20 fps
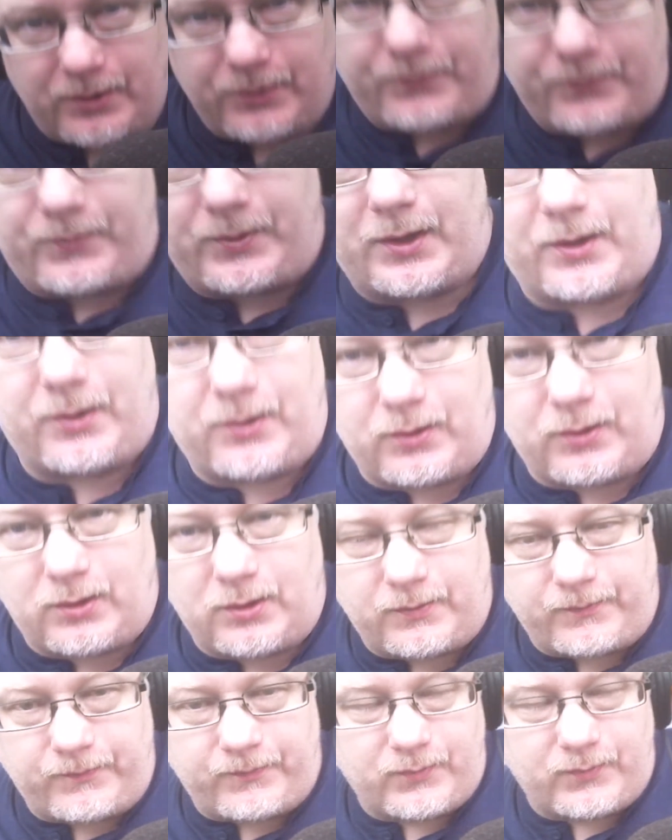
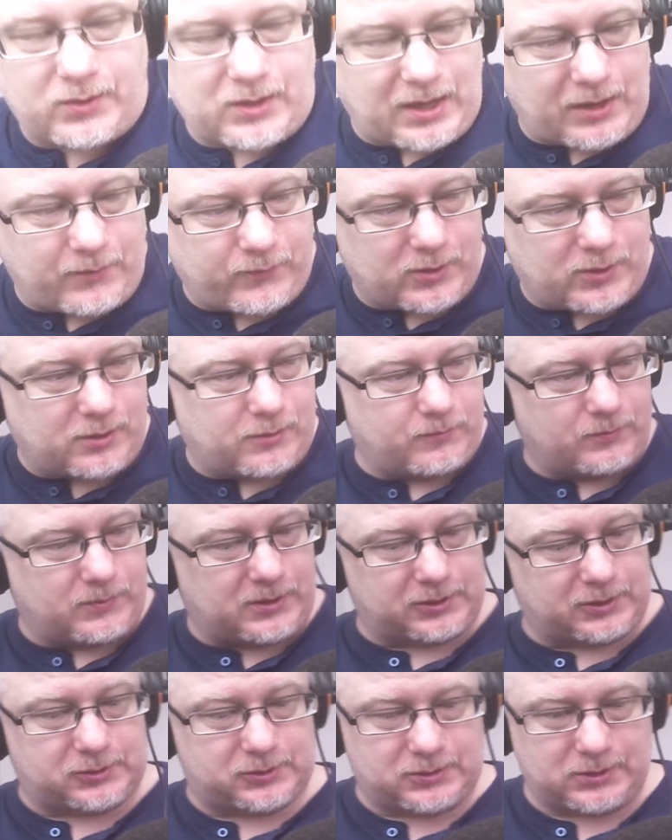the camera,
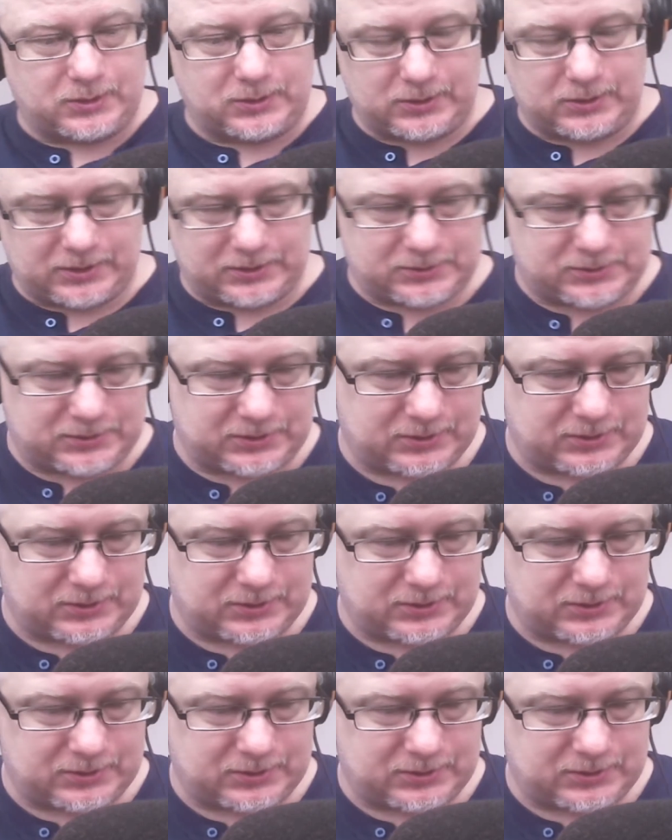but that